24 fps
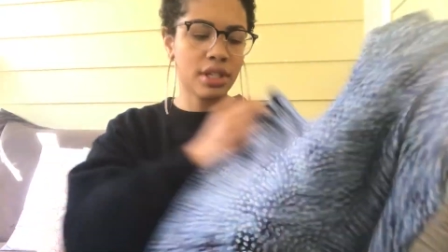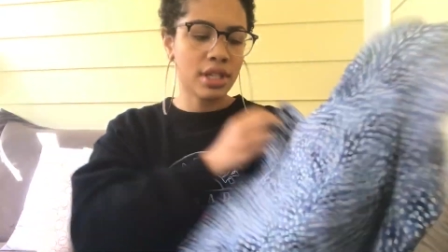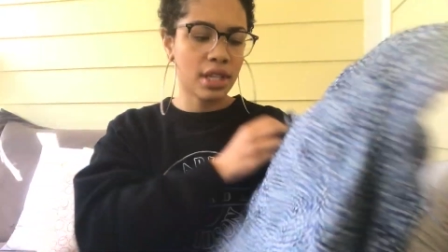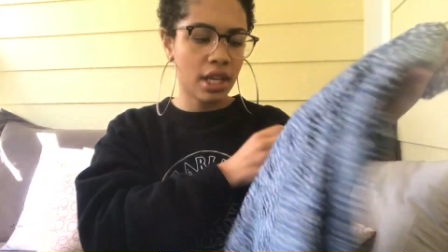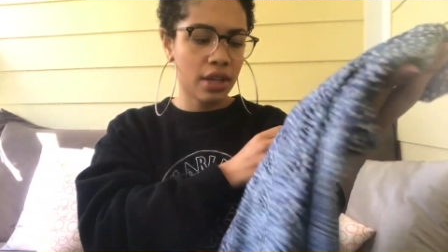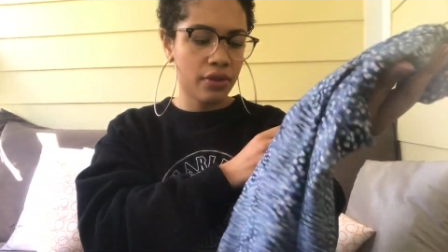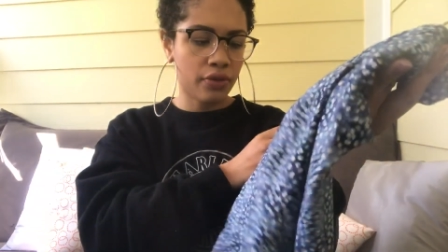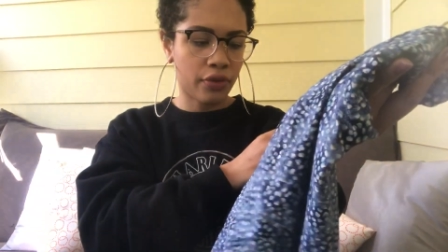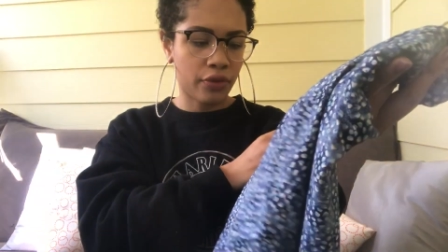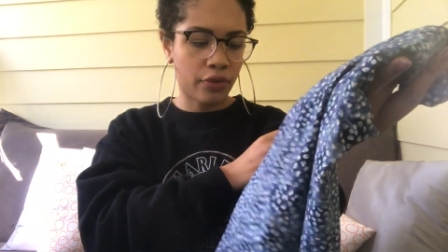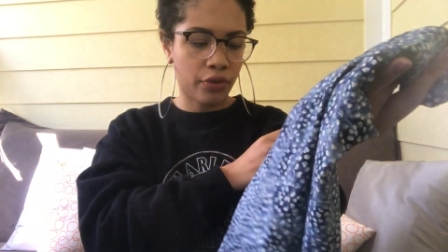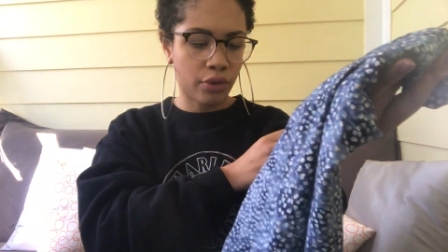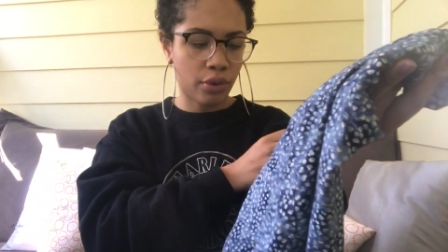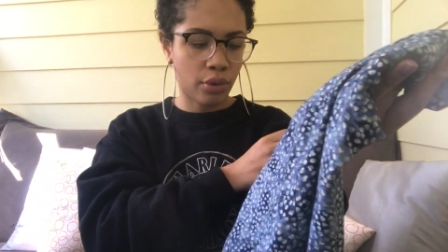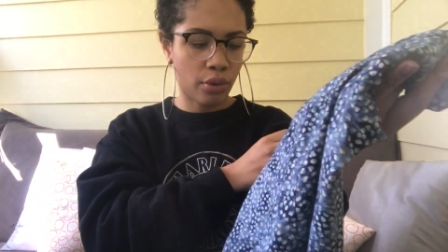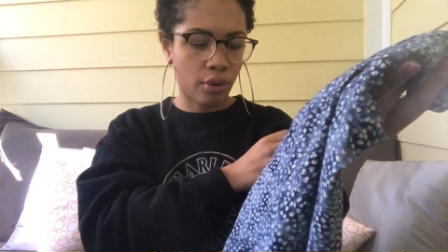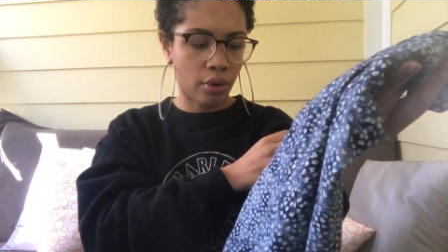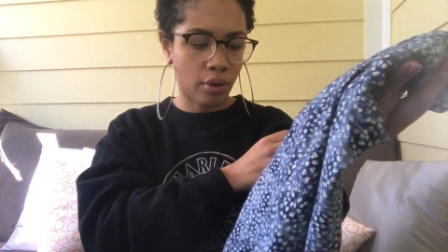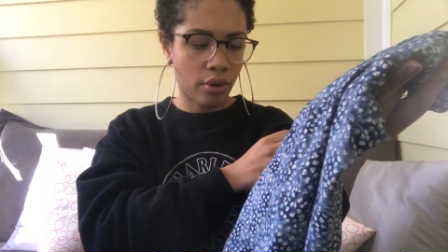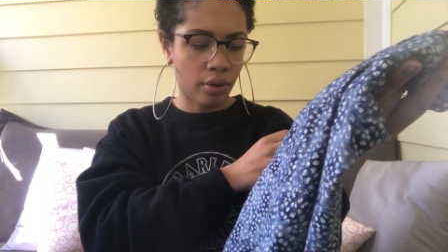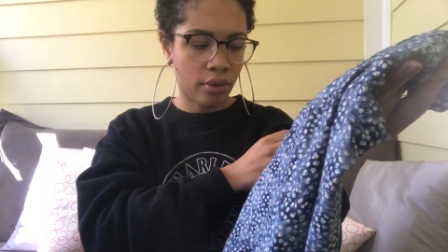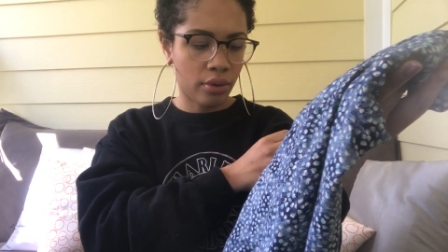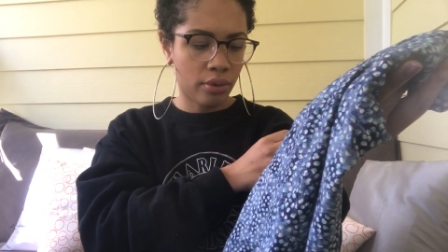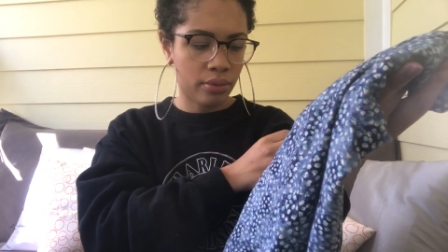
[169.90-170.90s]
it's not even
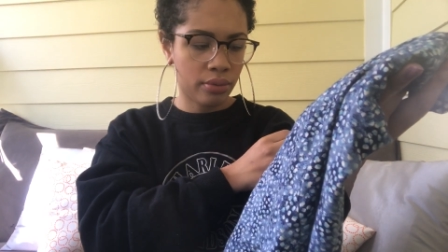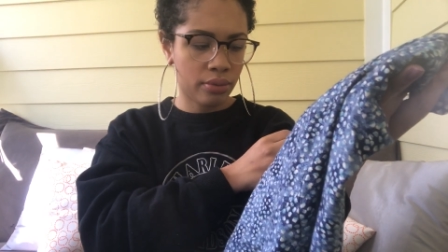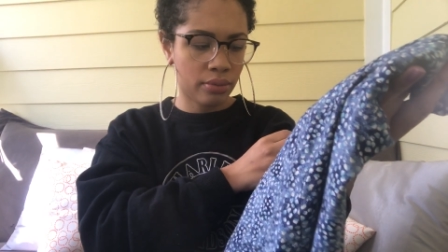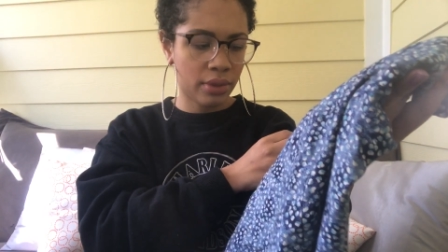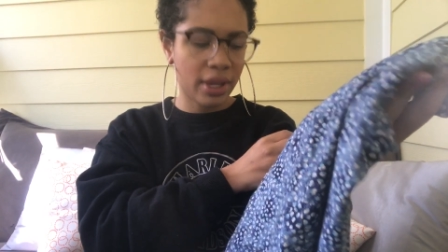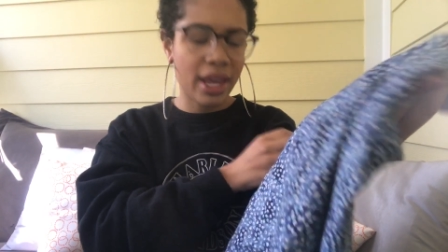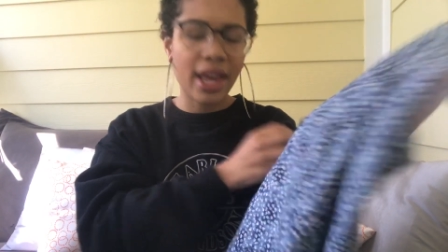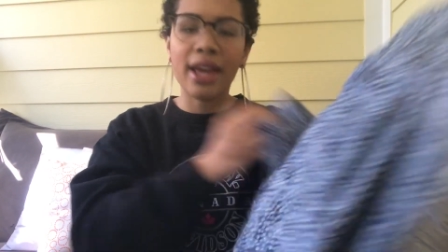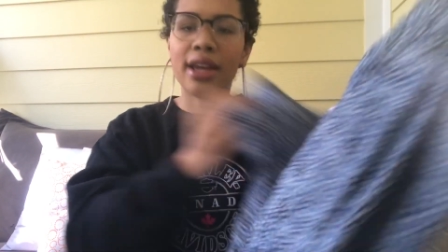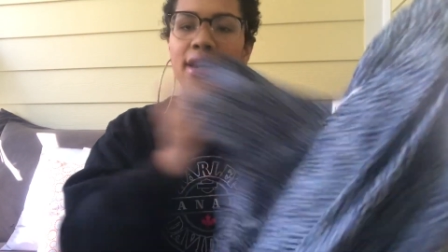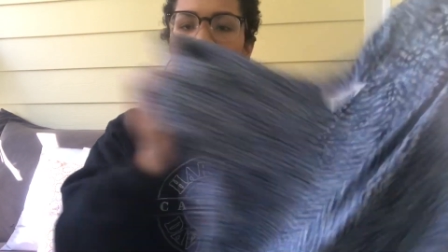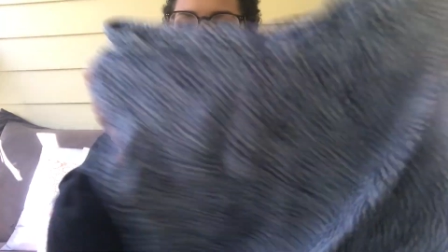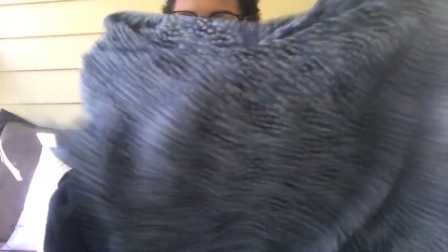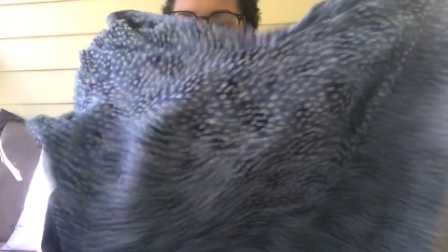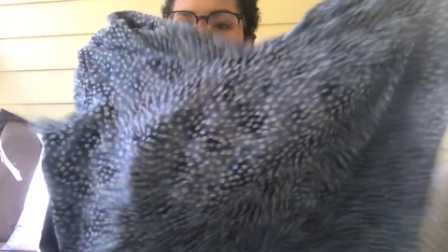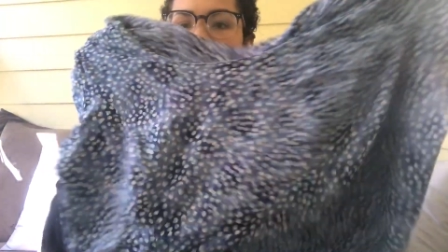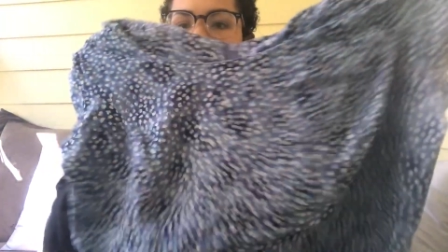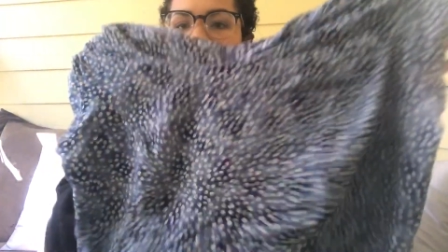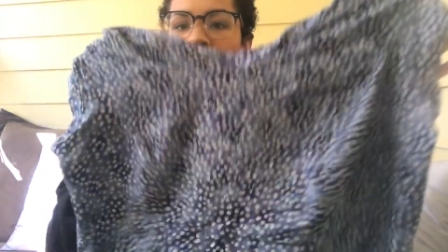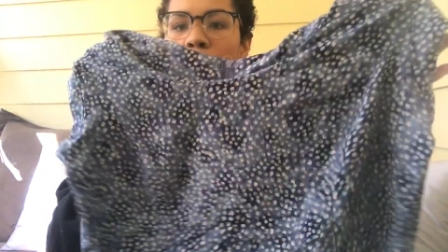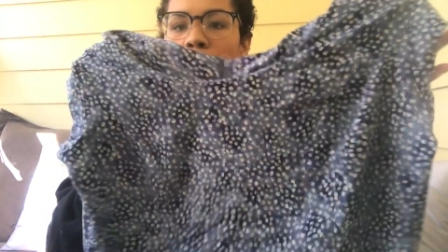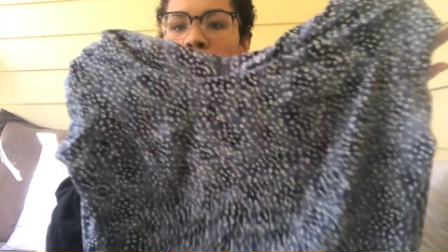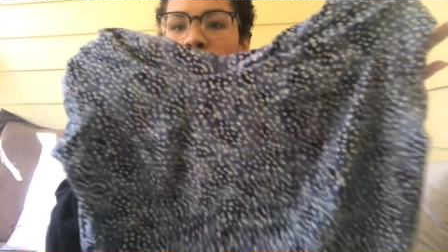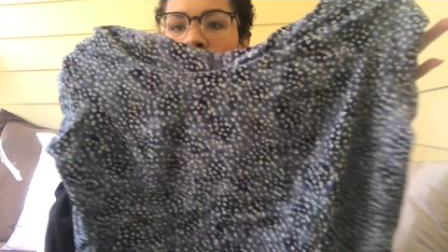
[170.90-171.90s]
floral. Yeah, it is
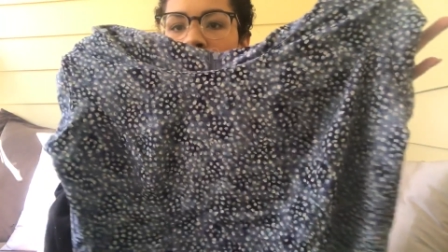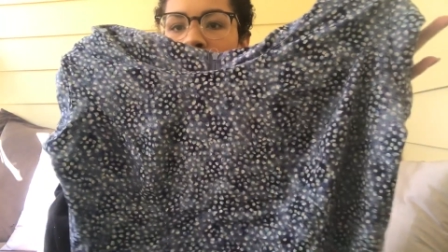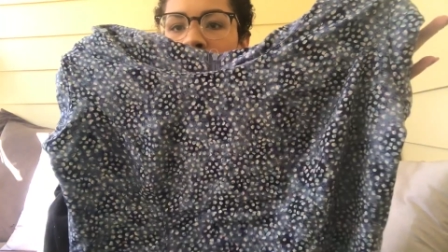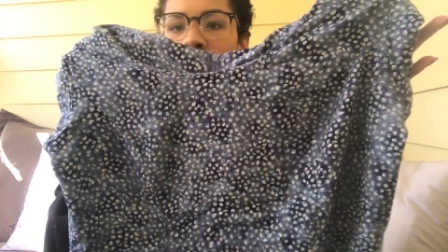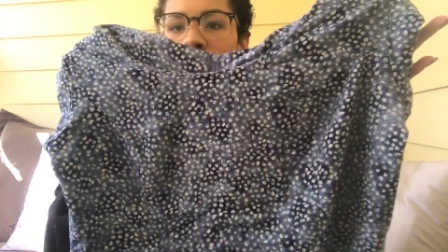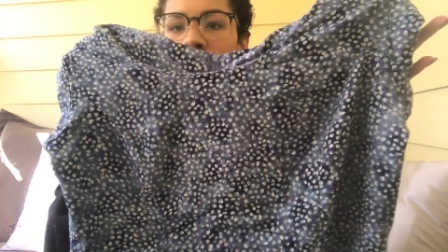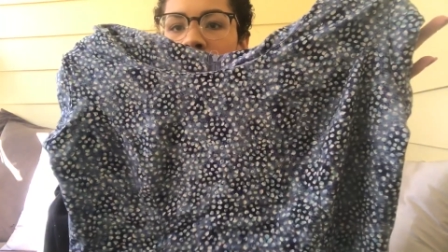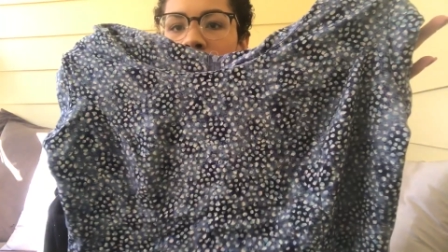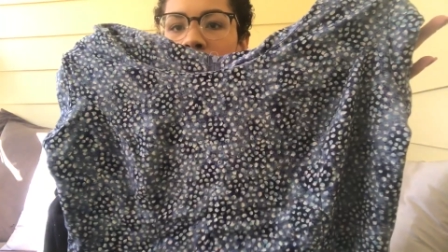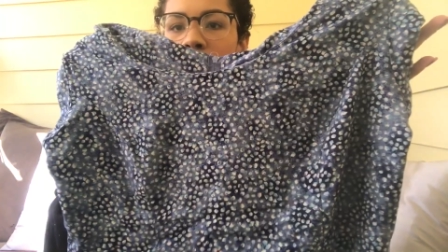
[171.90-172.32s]
floral print.